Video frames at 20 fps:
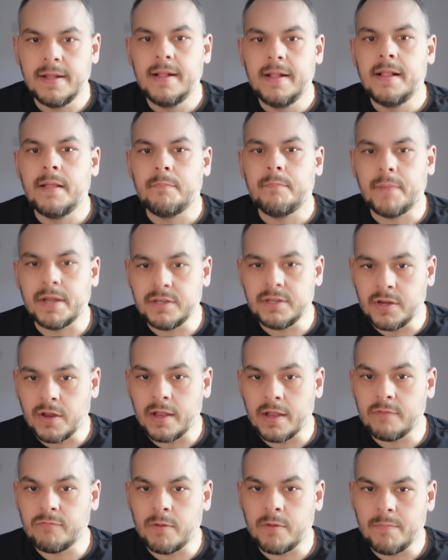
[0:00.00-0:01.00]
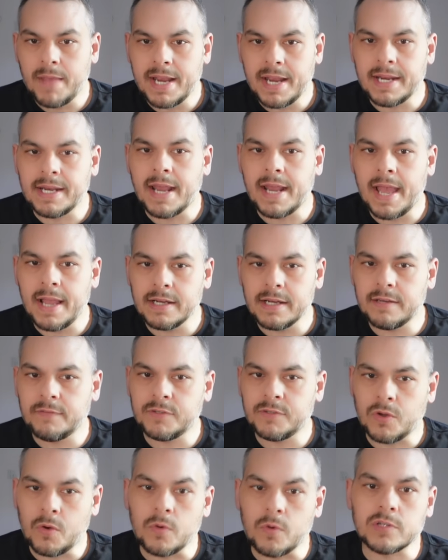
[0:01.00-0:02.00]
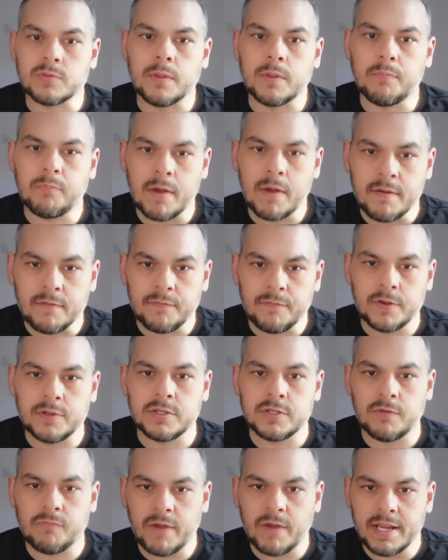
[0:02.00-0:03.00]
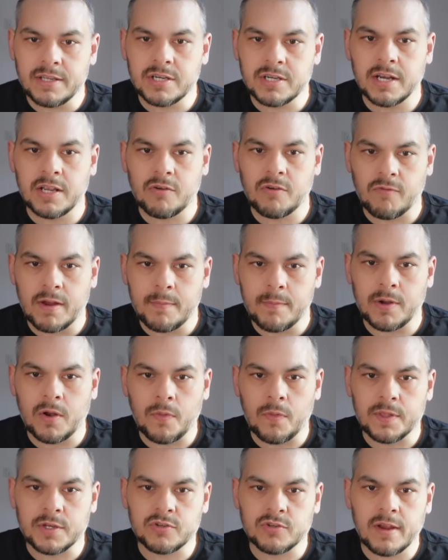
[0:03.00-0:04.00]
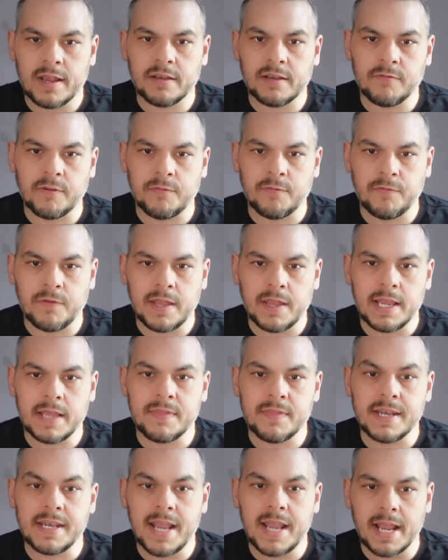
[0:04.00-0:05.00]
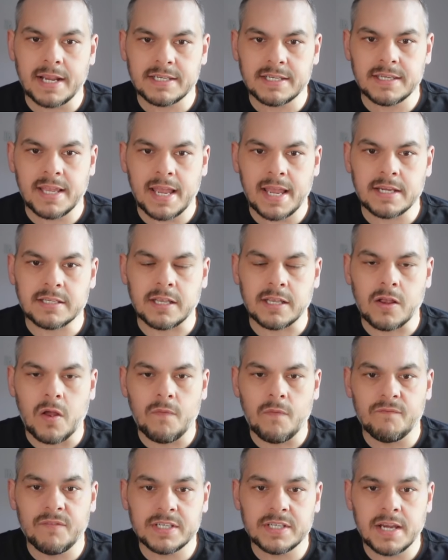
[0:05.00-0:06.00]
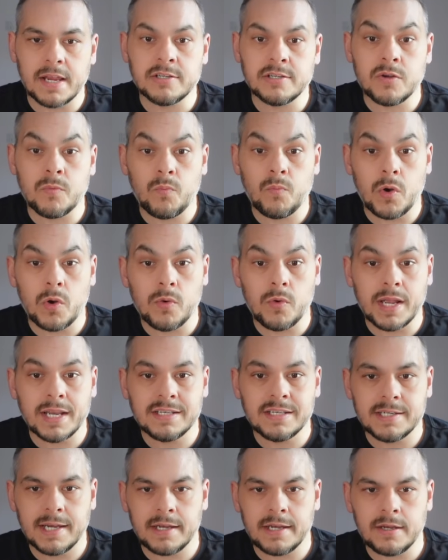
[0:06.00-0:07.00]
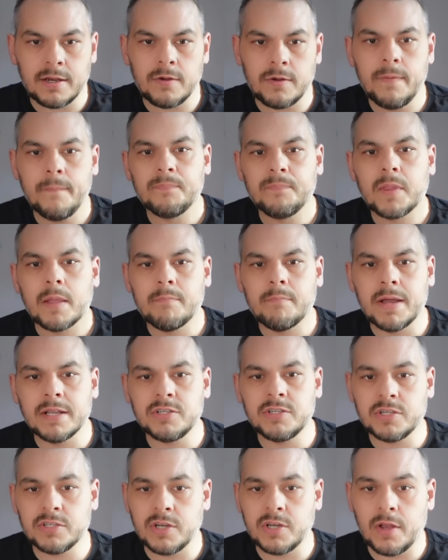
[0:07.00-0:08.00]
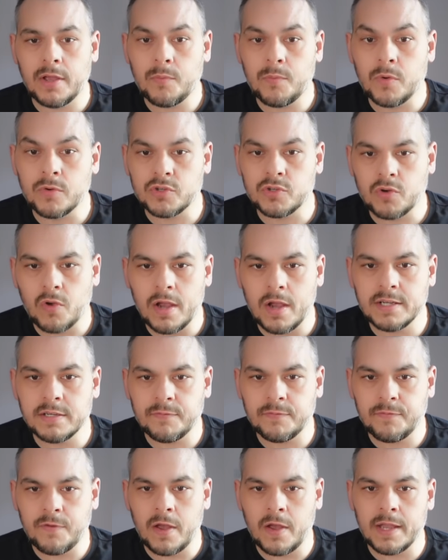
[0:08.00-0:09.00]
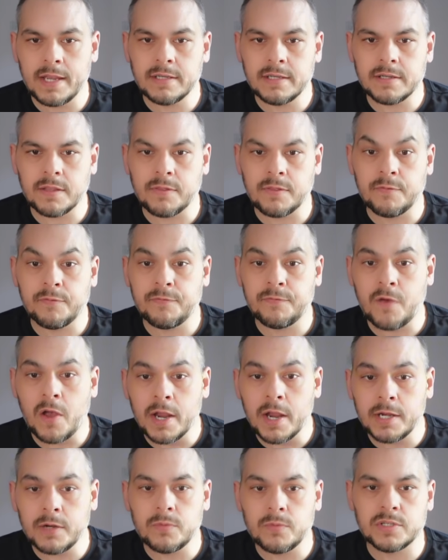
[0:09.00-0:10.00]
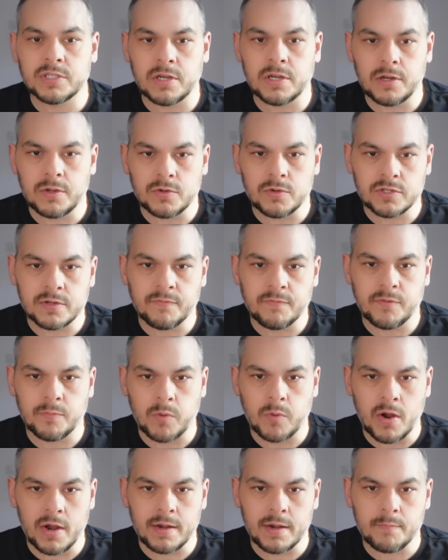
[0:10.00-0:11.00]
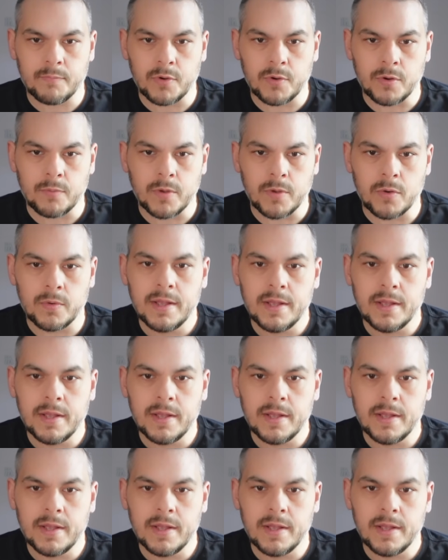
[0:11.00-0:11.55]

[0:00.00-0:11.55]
Man United remain in active talks with Brentford to reach an agreement on the transfer fee. In the next days, the conversation will continue. Manchester United will try to find the final solution for Bryan Mbeumo.